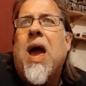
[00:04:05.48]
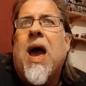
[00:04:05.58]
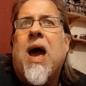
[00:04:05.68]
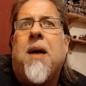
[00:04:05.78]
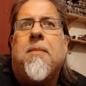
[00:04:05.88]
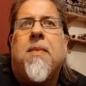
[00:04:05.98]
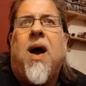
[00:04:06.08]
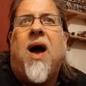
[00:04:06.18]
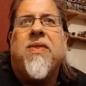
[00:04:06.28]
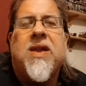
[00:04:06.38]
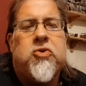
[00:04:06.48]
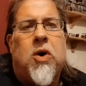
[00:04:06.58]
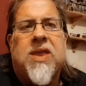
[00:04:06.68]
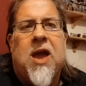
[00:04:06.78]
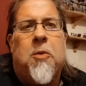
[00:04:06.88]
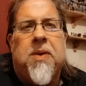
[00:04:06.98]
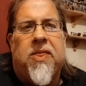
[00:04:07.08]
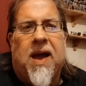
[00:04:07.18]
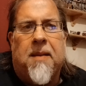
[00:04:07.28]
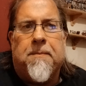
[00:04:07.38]
And they tried to help in
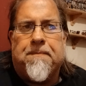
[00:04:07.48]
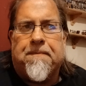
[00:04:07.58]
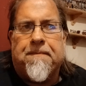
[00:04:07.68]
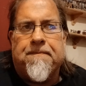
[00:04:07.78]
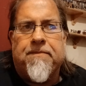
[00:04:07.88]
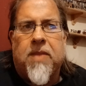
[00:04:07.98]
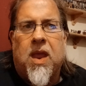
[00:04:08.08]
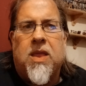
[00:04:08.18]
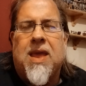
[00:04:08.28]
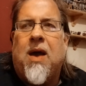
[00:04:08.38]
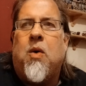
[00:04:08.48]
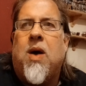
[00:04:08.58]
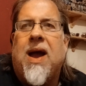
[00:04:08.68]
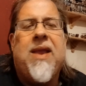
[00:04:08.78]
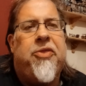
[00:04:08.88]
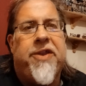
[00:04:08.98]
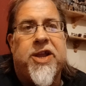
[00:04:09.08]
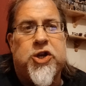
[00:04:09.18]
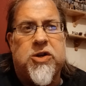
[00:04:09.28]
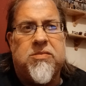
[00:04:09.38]
that. Now, 8th
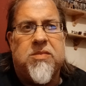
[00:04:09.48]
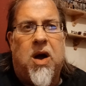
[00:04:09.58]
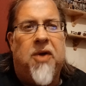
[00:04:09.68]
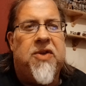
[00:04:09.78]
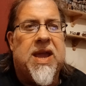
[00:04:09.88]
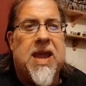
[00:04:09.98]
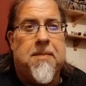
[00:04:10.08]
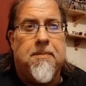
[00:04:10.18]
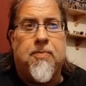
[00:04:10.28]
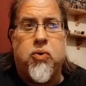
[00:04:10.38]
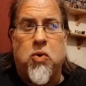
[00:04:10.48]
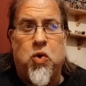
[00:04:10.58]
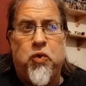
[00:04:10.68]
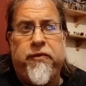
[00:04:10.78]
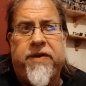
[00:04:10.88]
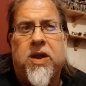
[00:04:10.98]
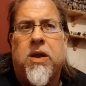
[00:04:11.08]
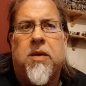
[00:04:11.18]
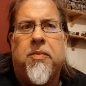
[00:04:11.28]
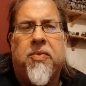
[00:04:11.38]
edition, I think, improved
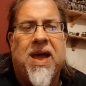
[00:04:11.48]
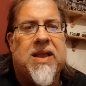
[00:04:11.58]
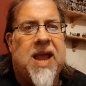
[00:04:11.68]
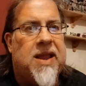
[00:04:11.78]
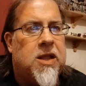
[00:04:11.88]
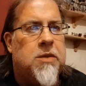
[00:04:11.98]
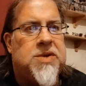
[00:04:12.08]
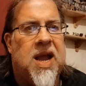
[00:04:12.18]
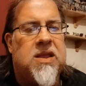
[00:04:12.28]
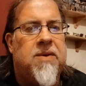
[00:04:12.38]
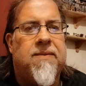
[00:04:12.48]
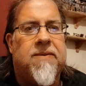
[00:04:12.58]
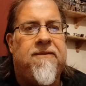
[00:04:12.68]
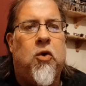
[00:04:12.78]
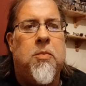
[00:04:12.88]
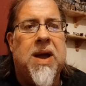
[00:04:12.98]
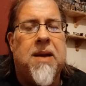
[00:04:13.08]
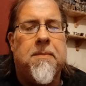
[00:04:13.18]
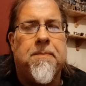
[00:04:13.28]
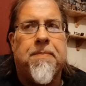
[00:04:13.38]
that tactical objectives
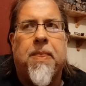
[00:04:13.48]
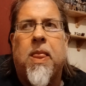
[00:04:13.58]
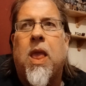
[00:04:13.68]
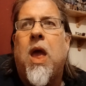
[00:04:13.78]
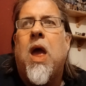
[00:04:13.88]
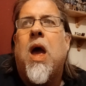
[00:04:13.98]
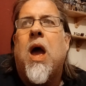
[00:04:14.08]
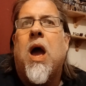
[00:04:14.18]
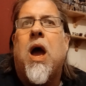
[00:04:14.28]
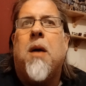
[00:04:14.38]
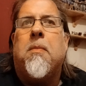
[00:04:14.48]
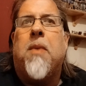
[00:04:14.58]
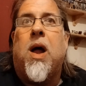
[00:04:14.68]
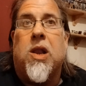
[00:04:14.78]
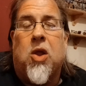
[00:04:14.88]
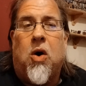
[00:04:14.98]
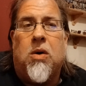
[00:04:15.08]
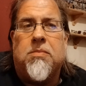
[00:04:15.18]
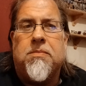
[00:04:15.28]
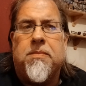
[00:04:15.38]
format a
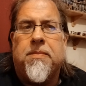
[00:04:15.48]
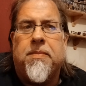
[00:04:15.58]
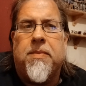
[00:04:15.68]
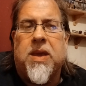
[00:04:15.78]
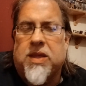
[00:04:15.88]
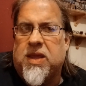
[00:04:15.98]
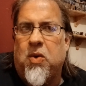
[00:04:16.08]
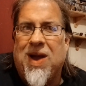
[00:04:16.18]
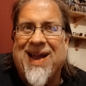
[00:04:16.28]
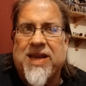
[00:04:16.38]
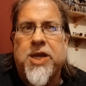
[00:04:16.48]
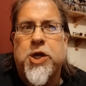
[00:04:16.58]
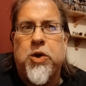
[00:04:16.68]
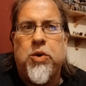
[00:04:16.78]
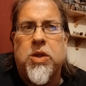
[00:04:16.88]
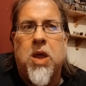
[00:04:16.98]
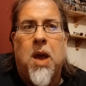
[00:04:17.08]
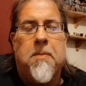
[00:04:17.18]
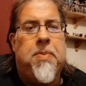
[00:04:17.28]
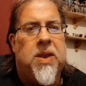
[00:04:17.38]
lot. It still had issues,
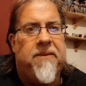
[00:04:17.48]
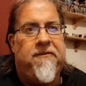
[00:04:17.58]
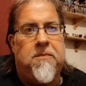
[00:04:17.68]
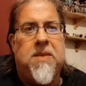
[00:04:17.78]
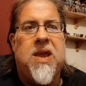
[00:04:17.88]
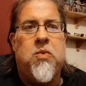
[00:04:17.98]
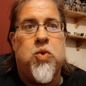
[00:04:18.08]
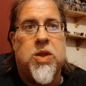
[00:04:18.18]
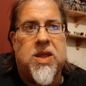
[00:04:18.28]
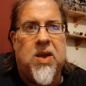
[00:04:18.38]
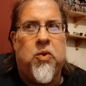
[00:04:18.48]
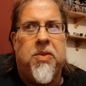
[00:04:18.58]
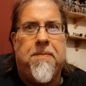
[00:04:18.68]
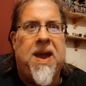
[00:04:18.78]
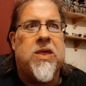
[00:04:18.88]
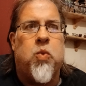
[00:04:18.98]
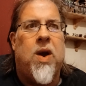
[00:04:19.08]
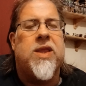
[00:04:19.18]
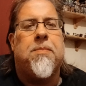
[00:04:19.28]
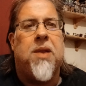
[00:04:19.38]
but it, for me, was still the best
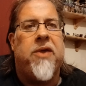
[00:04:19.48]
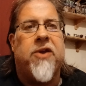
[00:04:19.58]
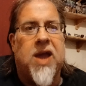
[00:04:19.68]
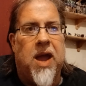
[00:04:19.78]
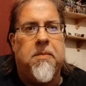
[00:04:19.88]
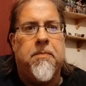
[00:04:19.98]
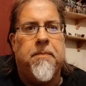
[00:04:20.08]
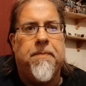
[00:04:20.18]
way to play the game.